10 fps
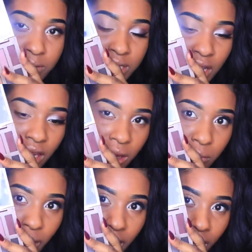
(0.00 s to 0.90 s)
I'm taking
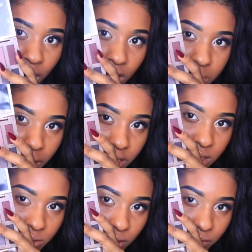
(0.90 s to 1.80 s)
my It
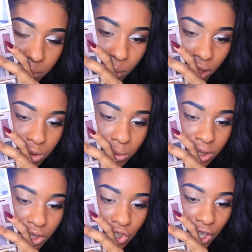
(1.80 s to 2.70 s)
Cosmetics Fluffy brush
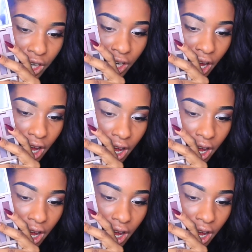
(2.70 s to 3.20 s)
with the shade